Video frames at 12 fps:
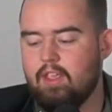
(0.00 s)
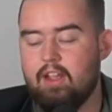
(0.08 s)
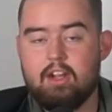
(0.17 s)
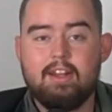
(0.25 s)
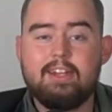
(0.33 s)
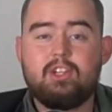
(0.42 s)

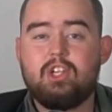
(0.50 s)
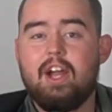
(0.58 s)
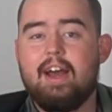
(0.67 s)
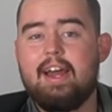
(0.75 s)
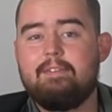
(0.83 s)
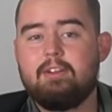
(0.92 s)
Clutch
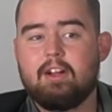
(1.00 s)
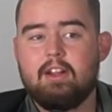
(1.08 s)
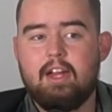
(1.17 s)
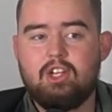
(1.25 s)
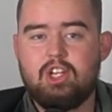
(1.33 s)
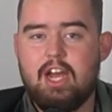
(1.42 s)
shot after
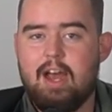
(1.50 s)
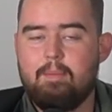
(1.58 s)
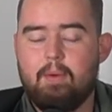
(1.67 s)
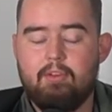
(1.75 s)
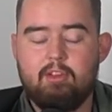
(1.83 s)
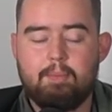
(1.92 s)
clutch shot,
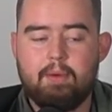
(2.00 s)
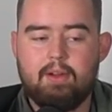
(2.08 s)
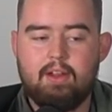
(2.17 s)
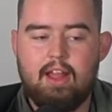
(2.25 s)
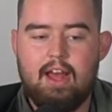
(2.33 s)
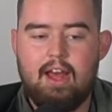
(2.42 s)

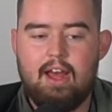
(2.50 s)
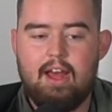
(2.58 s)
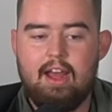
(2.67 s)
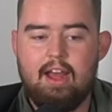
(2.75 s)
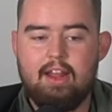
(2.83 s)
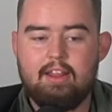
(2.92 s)
multiple
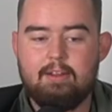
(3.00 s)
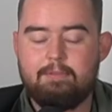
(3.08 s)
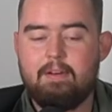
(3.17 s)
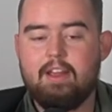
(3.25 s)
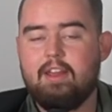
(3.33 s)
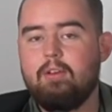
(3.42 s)

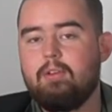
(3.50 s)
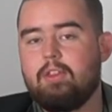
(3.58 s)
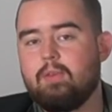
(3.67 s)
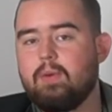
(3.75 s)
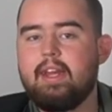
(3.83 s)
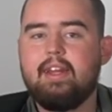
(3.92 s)
LaFuck you
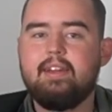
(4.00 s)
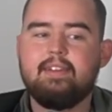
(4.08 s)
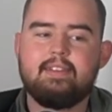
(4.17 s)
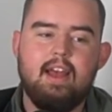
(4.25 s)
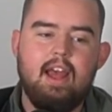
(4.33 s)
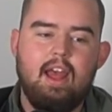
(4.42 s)

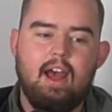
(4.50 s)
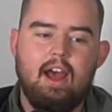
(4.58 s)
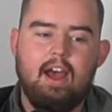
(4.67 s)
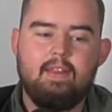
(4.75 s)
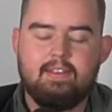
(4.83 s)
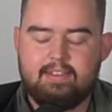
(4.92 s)
threes,
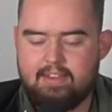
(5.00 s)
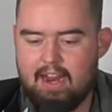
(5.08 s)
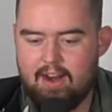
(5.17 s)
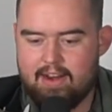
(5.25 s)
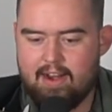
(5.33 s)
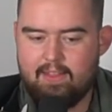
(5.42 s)
the
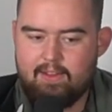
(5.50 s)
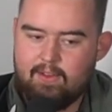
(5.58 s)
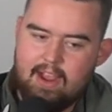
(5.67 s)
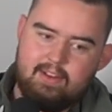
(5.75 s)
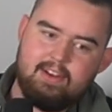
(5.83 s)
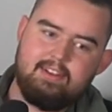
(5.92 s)
stare down to the
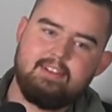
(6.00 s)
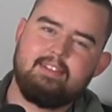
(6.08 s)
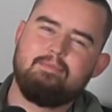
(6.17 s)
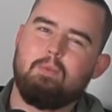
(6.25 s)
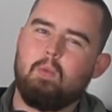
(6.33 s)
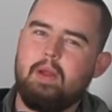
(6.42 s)
ground and just
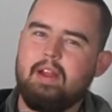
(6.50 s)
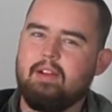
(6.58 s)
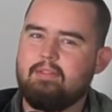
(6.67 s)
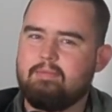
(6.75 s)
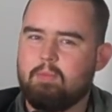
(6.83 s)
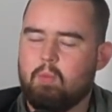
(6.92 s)

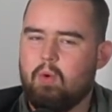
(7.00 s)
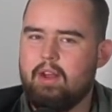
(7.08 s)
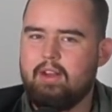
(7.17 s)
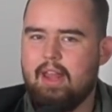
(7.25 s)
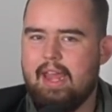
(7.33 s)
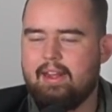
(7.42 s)
weird
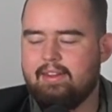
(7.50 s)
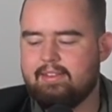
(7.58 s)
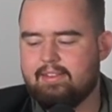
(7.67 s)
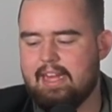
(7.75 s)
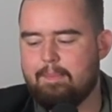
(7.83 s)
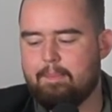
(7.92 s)
one-leg
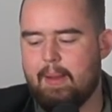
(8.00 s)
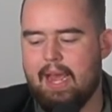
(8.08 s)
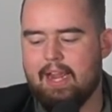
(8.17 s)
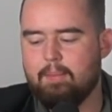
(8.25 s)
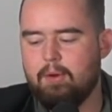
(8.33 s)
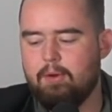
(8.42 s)

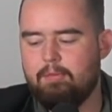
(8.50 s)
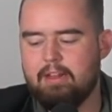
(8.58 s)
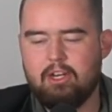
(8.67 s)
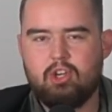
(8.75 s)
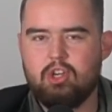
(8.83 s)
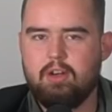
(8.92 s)
step-back move
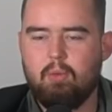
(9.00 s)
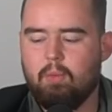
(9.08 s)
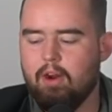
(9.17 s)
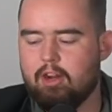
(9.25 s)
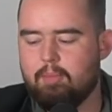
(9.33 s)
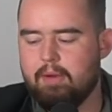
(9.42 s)
that shouldn't
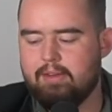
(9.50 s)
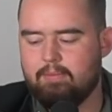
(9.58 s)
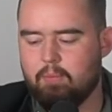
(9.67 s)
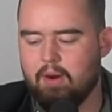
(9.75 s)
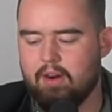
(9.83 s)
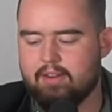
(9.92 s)
work but
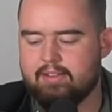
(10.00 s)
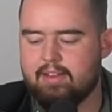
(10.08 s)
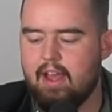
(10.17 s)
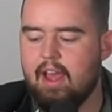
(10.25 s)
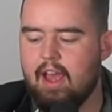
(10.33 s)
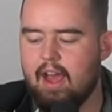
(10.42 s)
works.
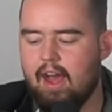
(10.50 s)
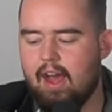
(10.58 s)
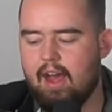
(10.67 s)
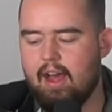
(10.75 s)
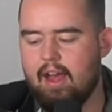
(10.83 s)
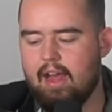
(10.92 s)

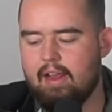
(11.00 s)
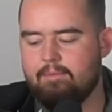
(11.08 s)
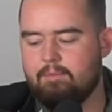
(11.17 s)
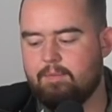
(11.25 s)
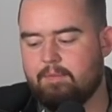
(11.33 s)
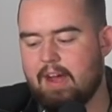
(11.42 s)
5
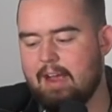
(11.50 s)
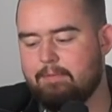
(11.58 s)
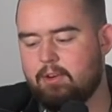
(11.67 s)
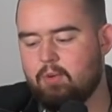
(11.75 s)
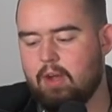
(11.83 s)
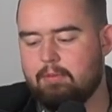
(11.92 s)

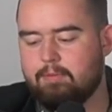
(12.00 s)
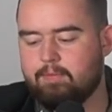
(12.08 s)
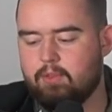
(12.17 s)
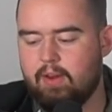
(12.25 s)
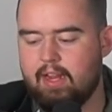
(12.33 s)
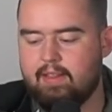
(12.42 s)
for 12 from
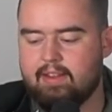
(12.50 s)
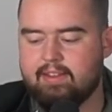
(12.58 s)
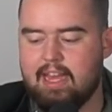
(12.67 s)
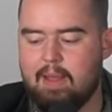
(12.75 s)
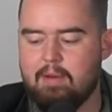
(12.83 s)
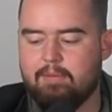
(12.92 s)
3 in this
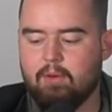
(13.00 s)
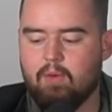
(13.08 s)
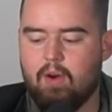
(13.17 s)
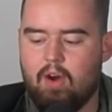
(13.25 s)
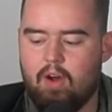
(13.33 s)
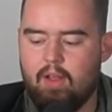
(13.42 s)
game
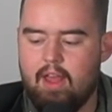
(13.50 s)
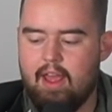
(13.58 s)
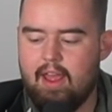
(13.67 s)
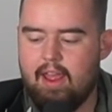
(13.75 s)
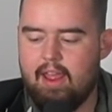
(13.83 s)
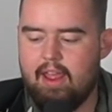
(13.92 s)
overall.
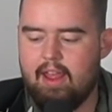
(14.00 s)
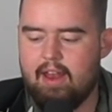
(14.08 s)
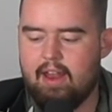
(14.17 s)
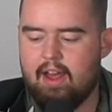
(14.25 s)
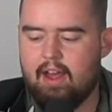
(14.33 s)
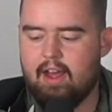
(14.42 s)
He
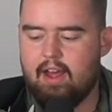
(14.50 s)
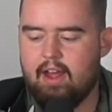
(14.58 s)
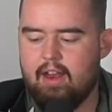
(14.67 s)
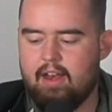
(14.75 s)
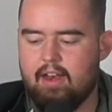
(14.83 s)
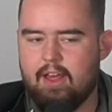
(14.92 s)
had
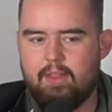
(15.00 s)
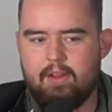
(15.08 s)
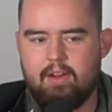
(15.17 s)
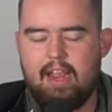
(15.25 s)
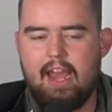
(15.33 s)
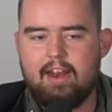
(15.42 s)

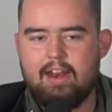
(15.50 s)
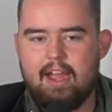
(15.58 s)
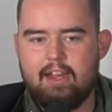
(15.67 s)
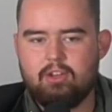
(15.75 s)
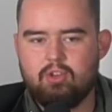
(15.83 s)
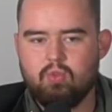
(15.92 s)
a
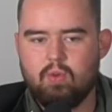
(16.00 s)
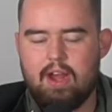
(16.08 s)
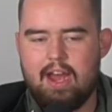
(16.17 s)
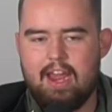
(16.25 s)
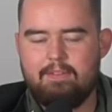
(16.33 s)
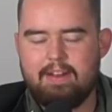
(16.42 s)
nice
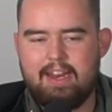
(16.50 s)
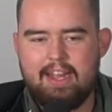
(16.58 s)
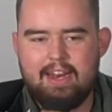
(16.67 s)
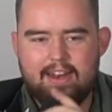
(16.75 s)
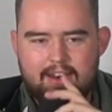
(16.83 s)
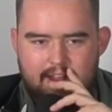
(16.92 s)
drive, and he
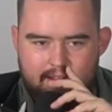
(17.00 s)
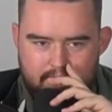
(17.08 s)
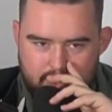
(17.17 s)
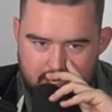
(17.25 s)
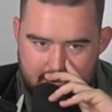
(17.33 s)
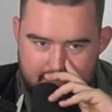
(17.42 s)
hit another
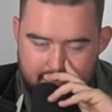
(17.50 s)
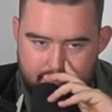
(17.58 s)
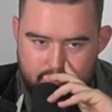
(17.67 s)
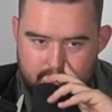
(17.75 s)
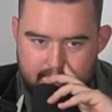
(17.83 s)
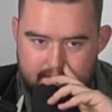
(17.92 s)
shot that I'm
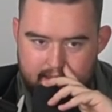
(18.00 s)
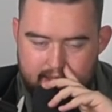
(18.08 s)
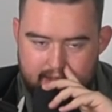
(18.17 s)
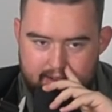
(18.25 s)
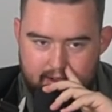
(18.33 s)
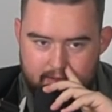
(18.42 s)
trying to
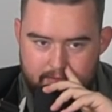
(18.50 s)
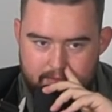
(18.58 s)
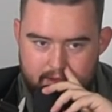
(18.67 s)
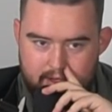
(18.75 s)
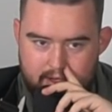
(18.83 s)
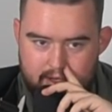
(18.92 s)
think of
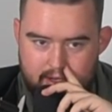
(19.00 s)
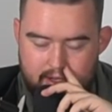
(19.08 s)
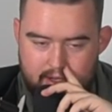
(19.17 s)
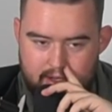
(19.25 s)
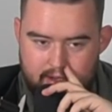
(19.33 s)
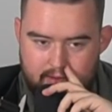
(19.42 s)

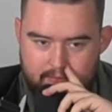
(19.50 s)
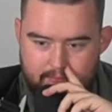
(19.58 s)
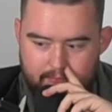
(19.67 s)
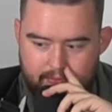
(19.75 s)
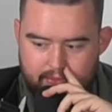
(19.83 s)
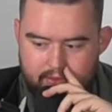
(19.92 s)

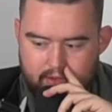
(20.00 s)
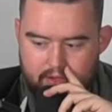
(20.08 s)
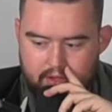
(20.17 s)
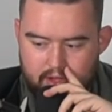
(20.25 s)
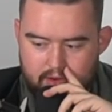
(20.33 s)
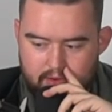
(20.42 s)
to
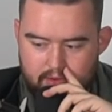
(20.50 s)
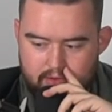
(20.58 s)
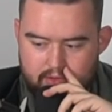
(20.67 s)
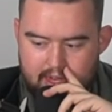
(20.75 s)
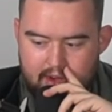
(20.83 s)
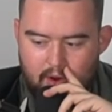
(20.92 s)
close in